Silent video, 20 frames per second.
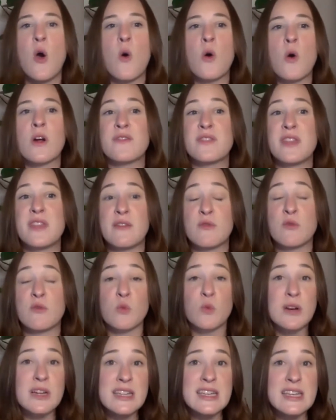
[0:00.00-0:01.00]
or if they've
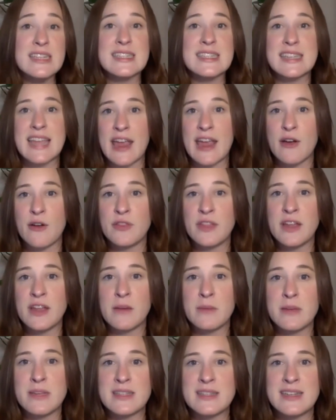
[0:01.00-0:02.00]
really scaled their
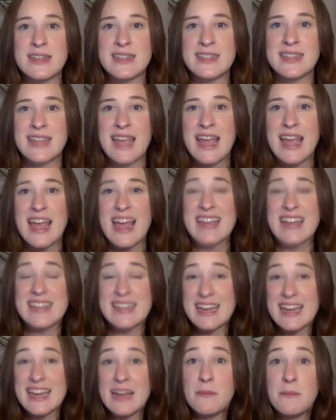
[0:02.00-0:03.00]
business, is
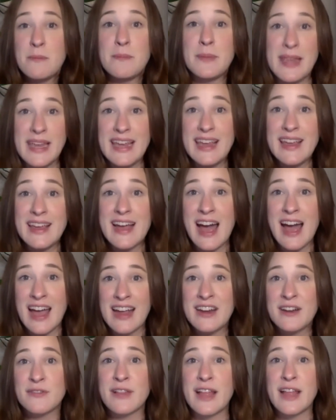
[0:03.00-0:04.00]
it can be
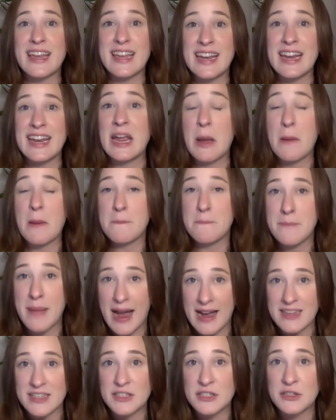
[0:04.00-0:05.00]
kind of like getting a
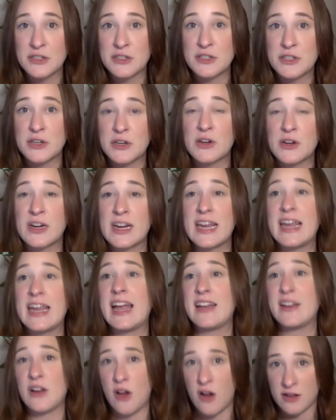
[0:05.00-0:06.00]
master's degree
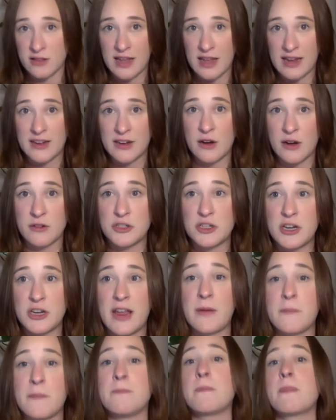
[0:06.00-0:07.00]
in online
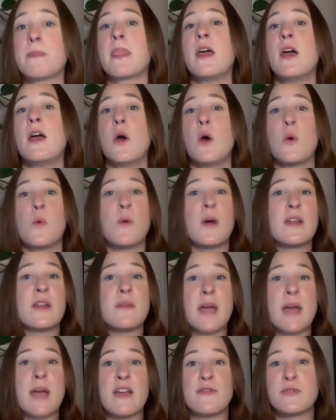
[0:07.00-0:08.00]
coaching. One of
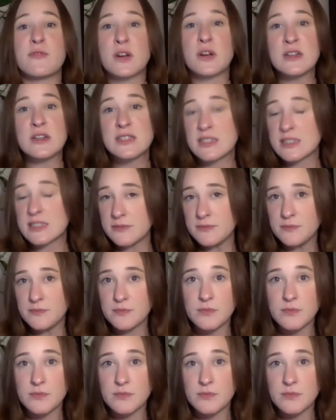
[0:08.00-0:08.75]
my first